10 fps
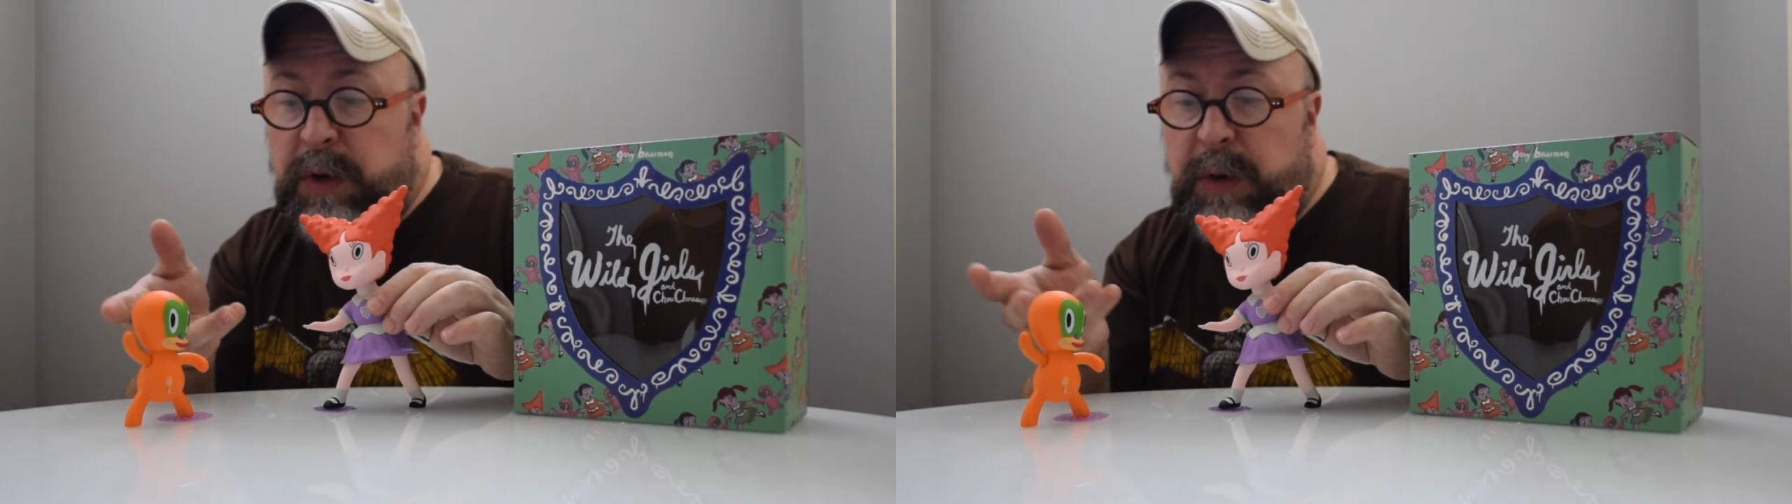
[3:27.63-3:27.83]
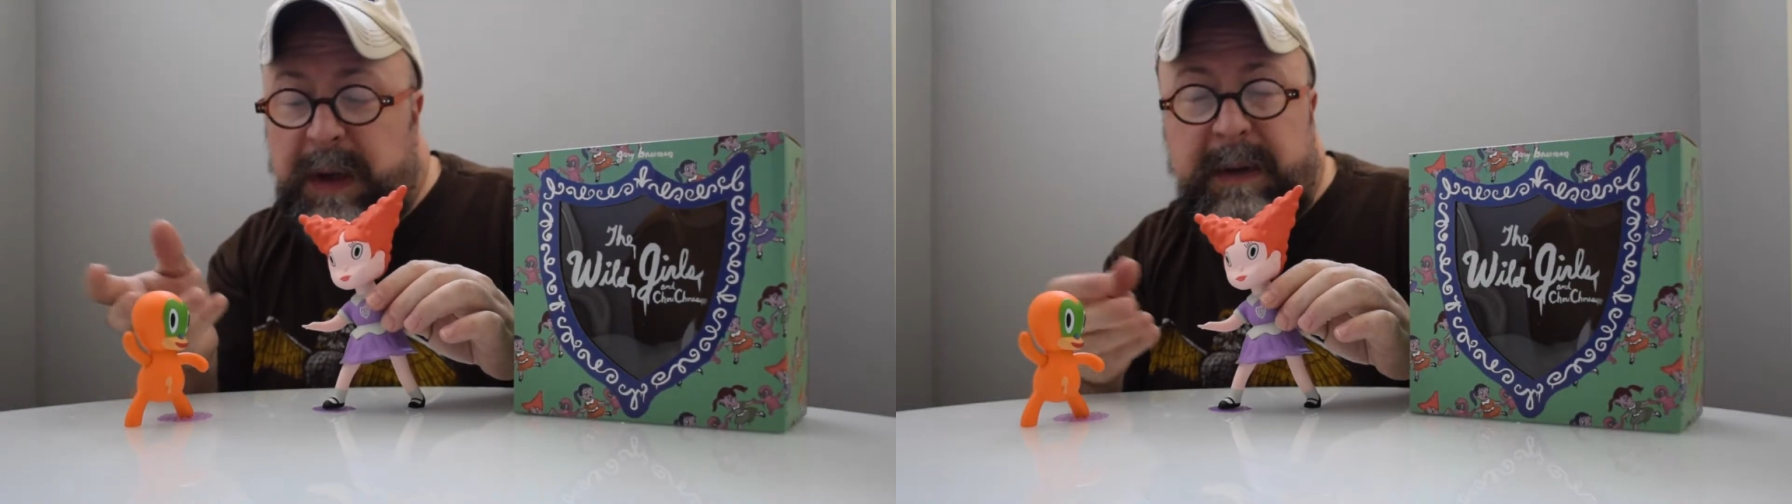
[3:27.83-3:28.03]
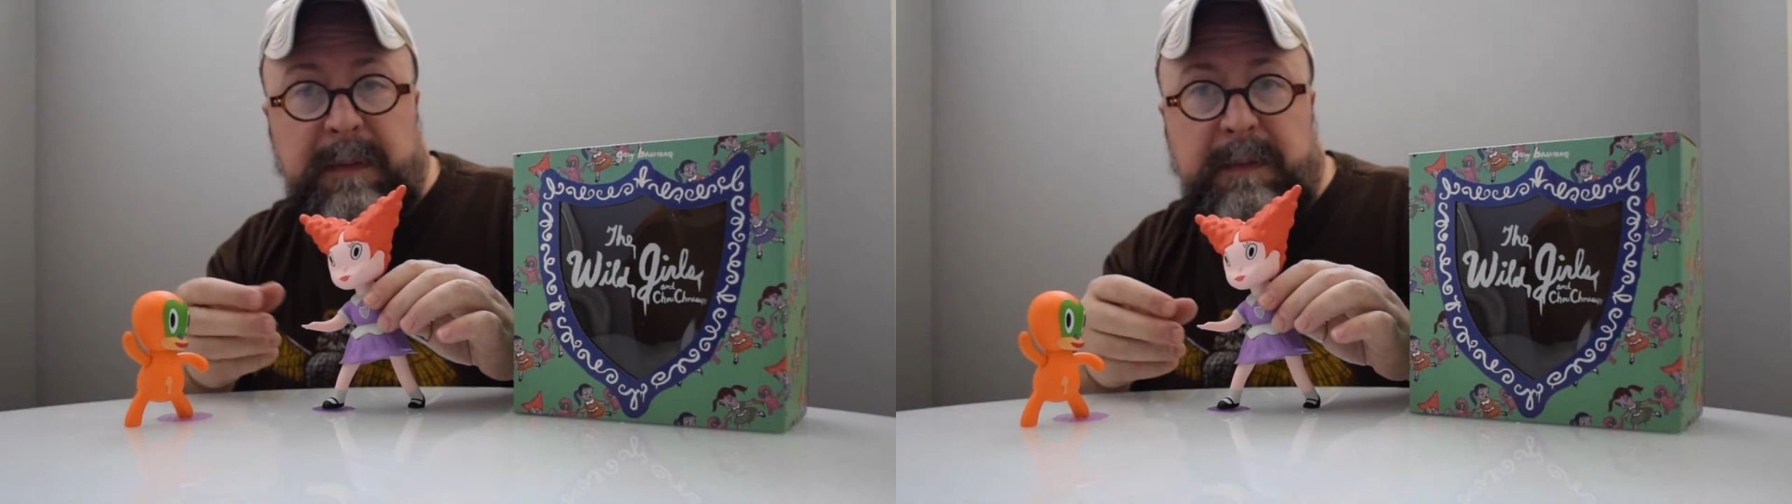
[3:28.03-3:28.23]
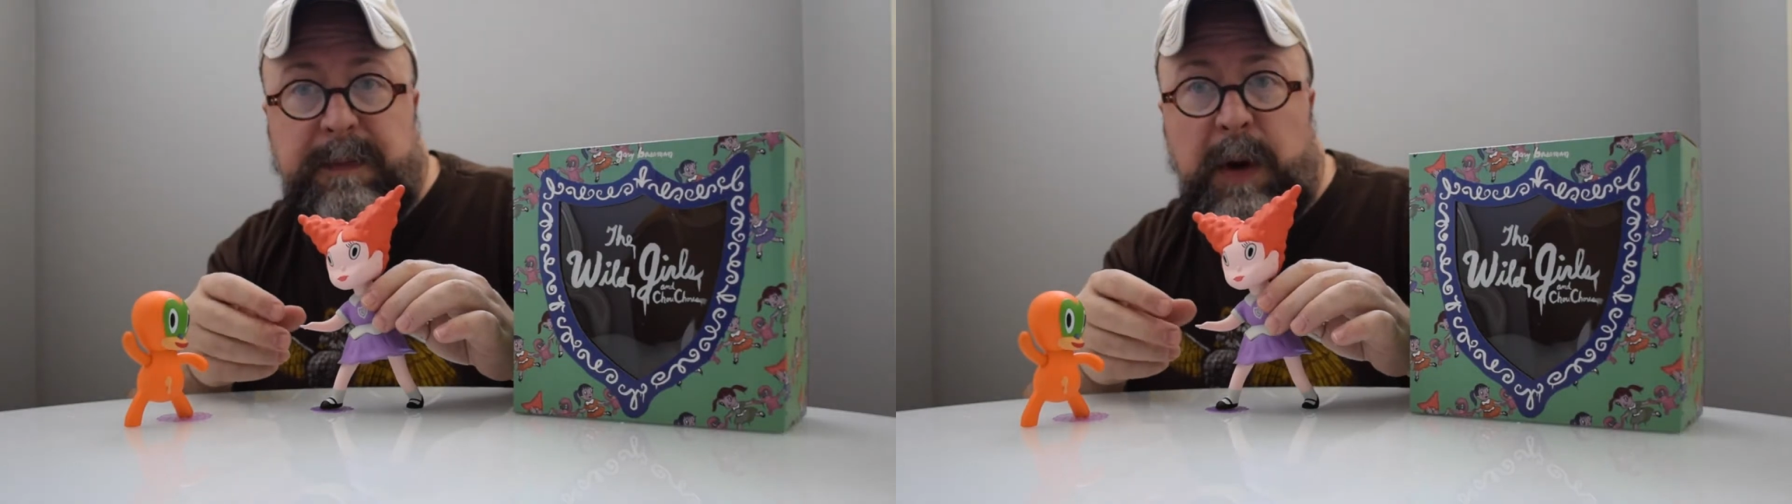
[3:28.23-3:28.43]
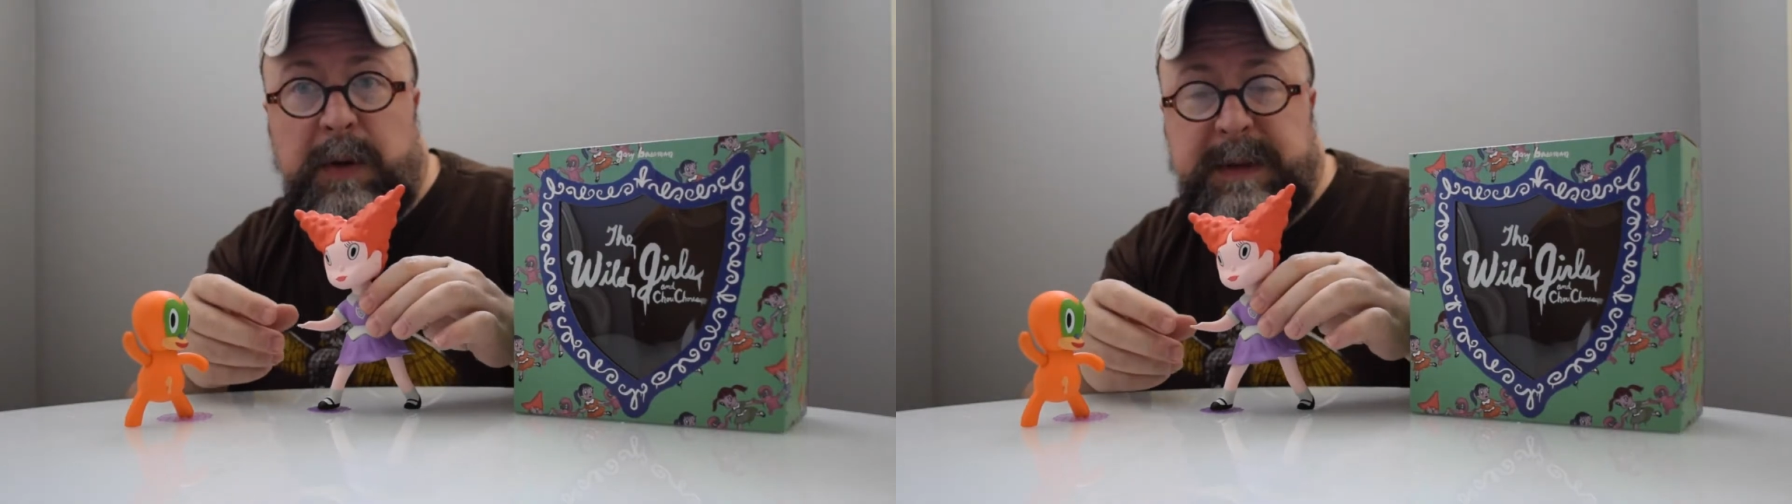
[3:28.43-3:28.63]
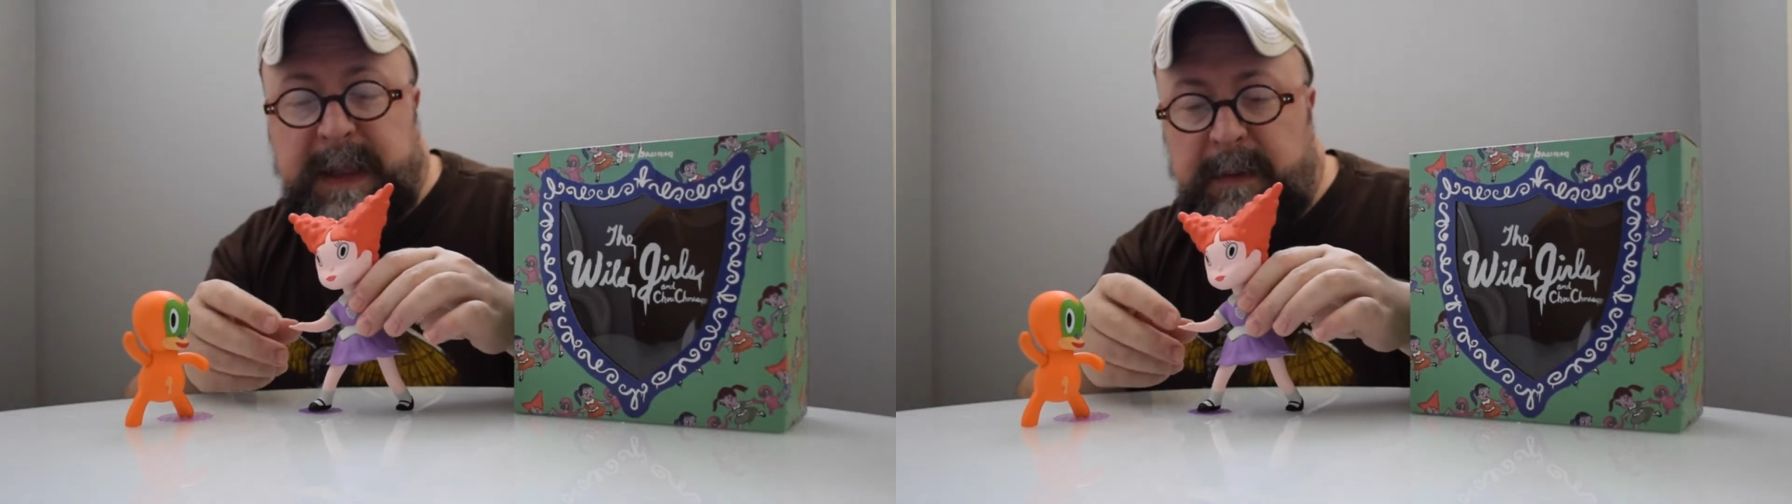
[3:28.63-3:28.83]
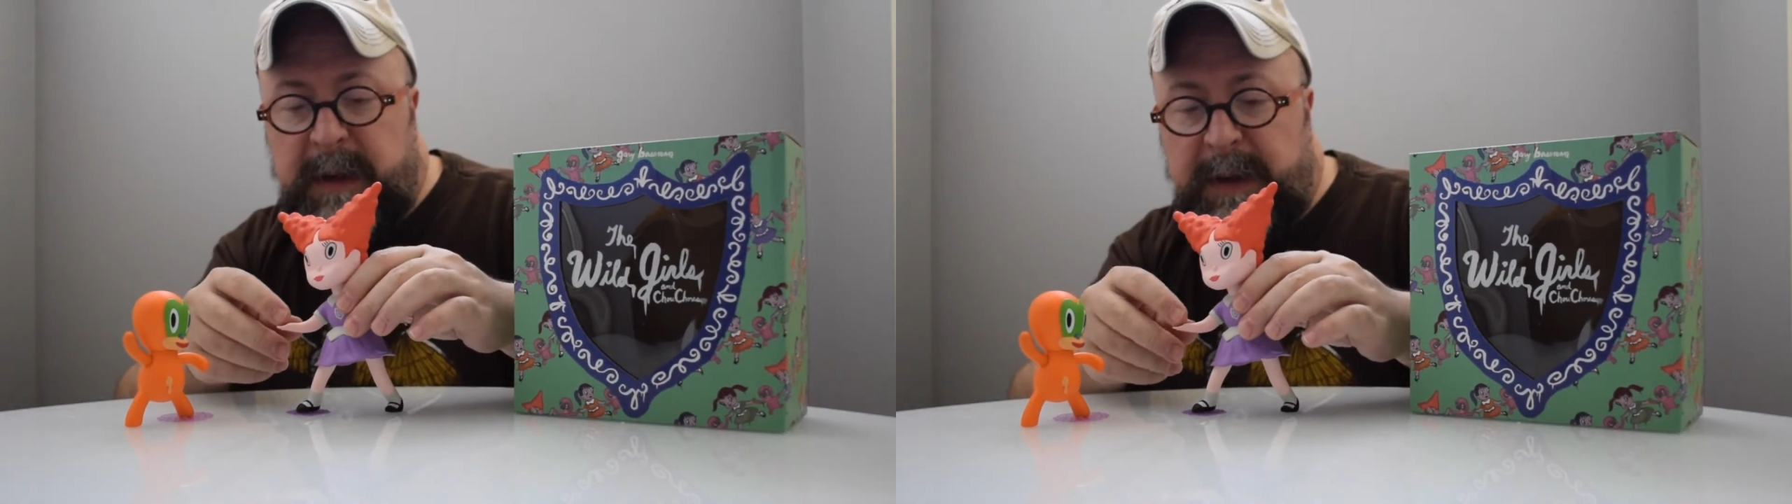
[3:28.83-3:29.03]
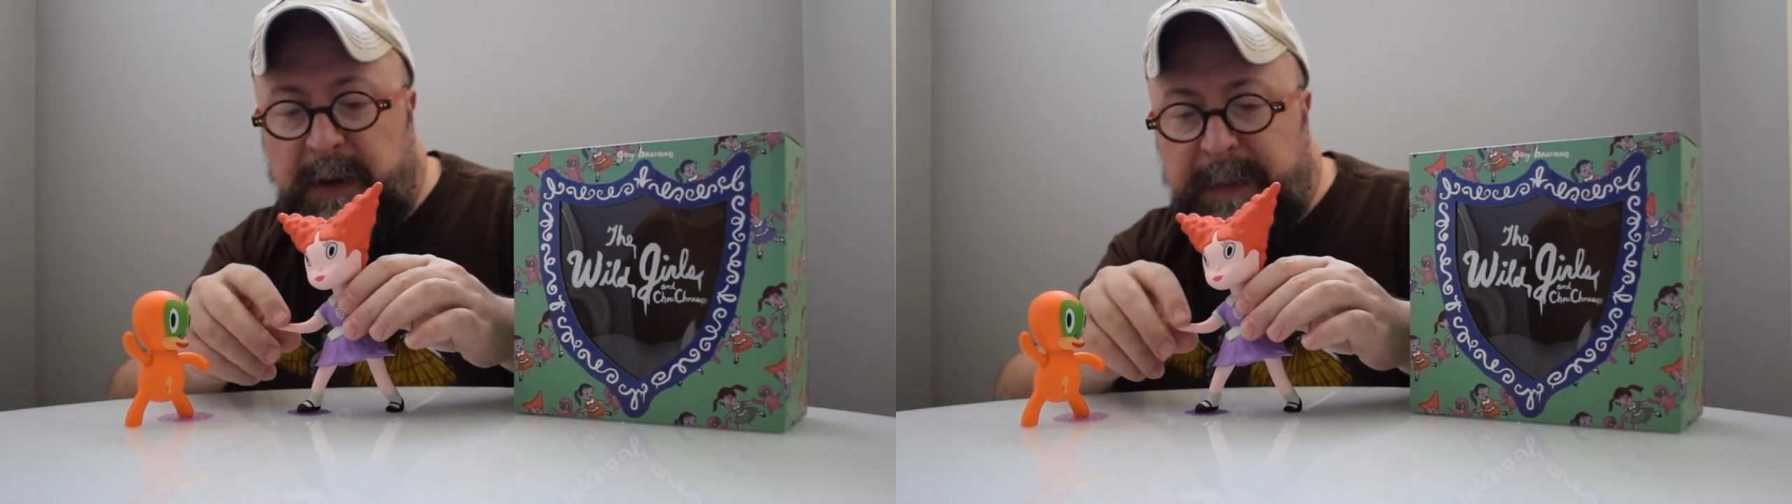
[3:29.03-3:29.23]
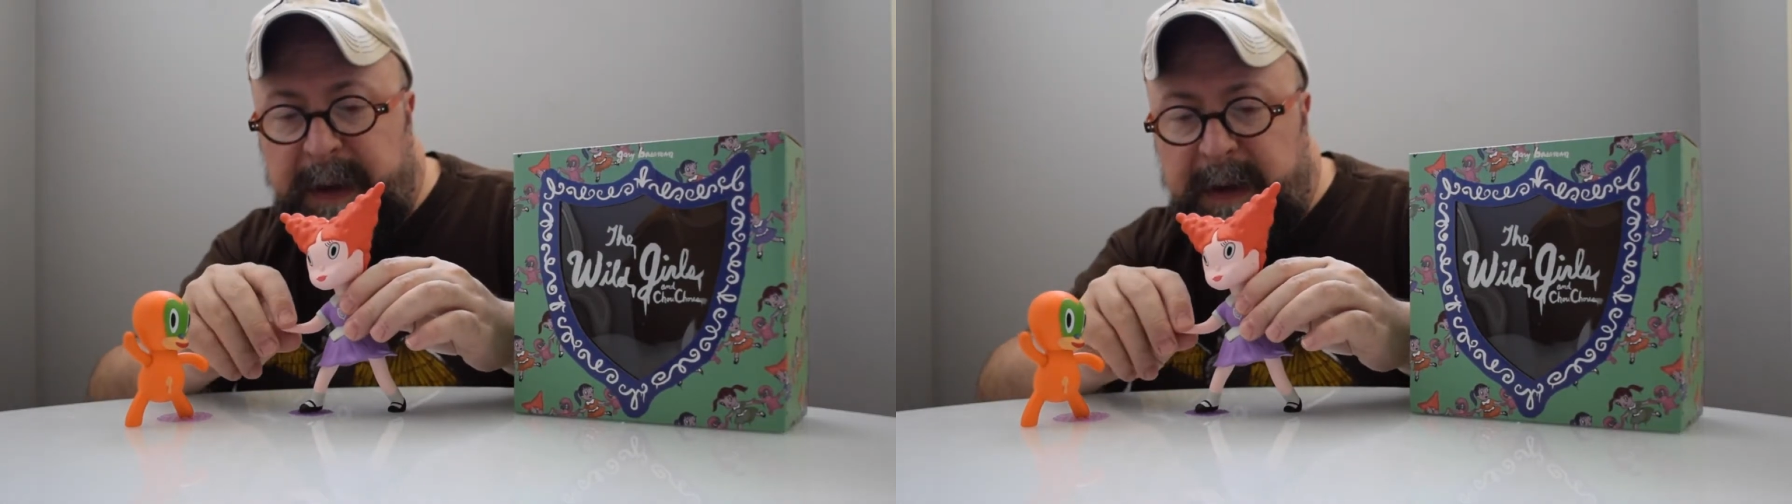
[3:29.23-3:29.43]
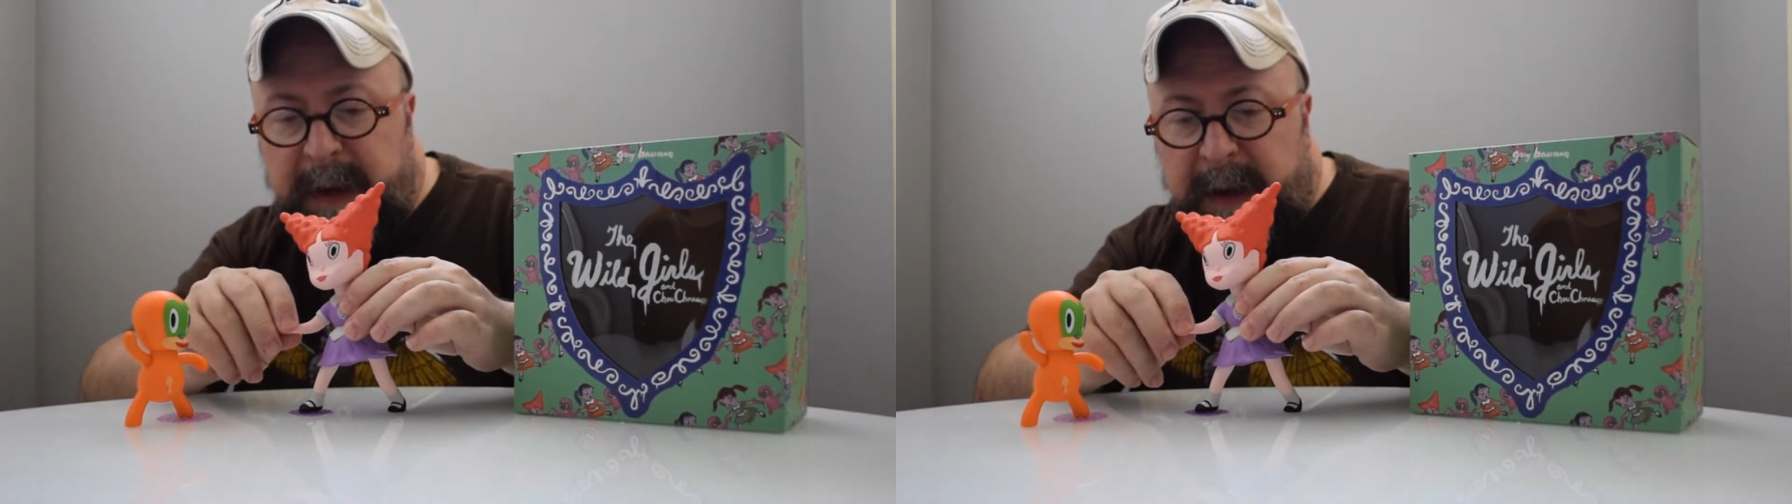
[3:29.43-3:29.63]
You can pose them a little bit.